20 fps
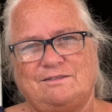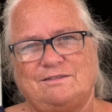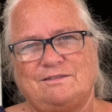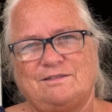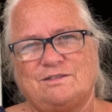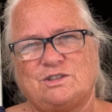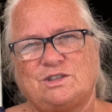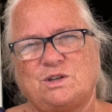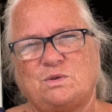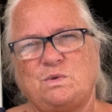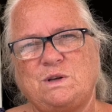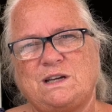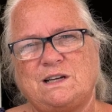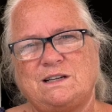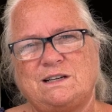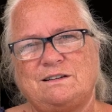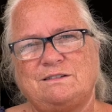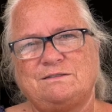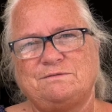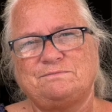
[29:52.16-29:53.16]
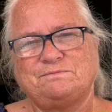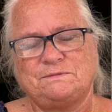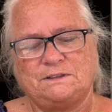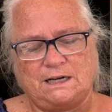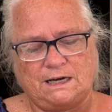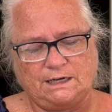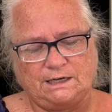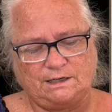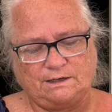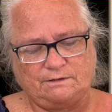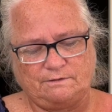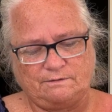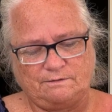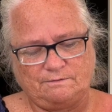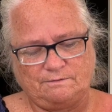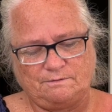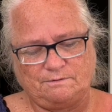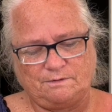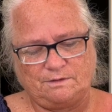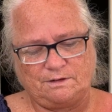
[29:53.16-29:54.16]
so we can kind of
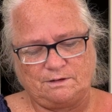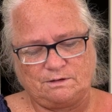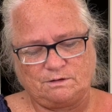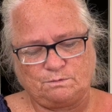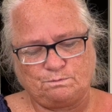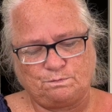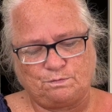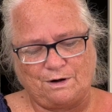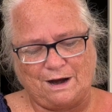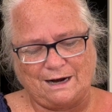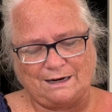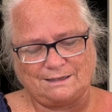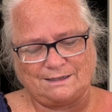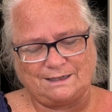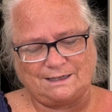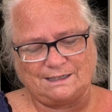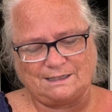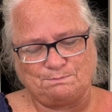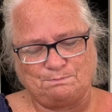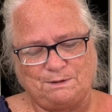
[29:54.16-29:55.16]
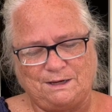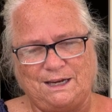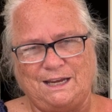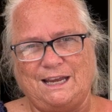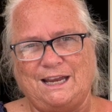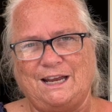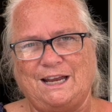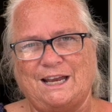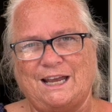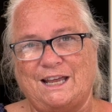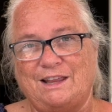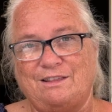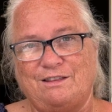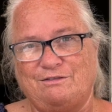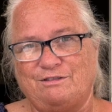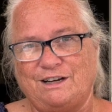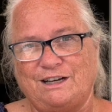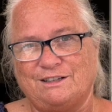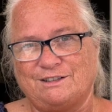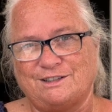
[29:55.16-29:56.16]
practice being in the
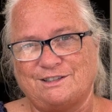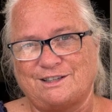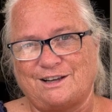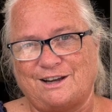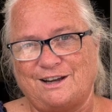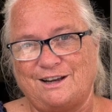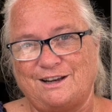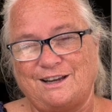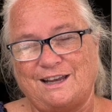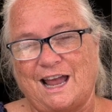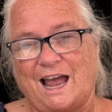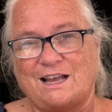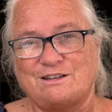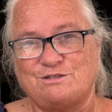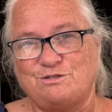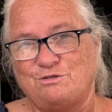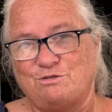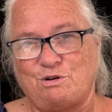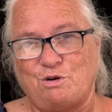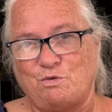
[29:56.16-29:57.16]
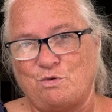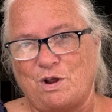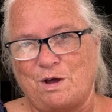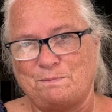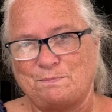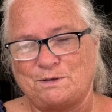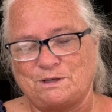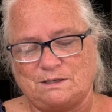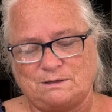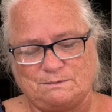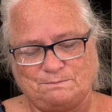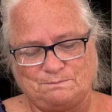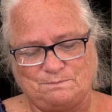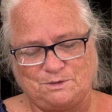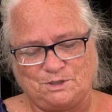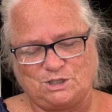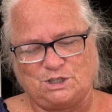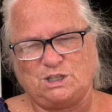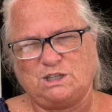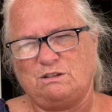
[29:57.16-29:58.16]
real society as grown-ups,
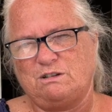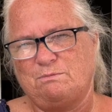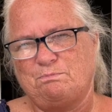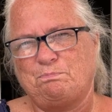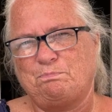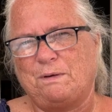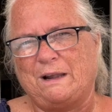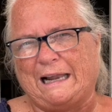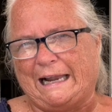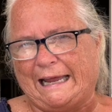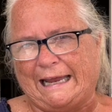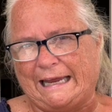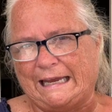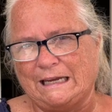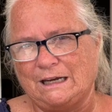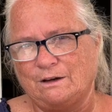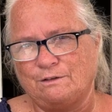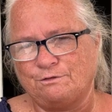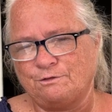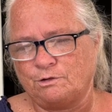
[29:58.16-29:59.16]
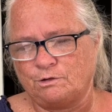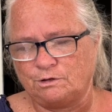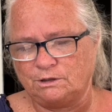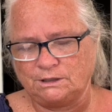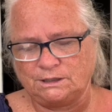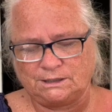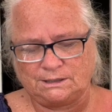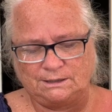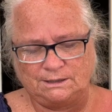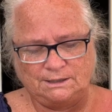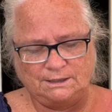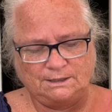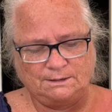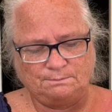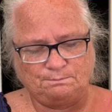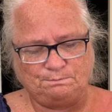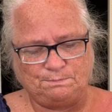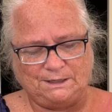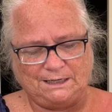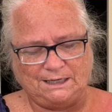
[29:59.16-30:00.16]
just playing, of course,
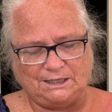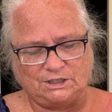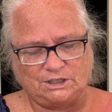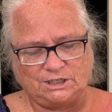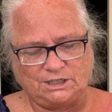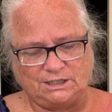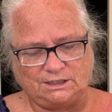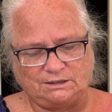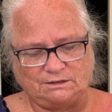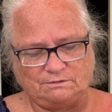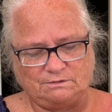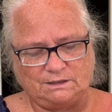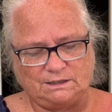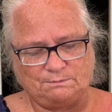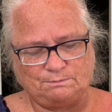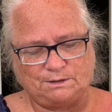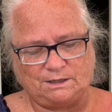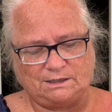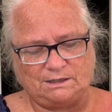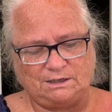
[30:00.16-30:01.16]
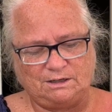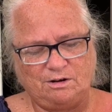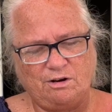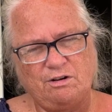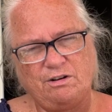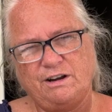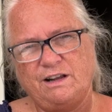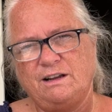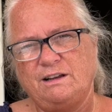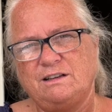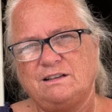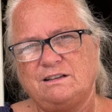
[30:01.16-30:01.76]
being children, but learning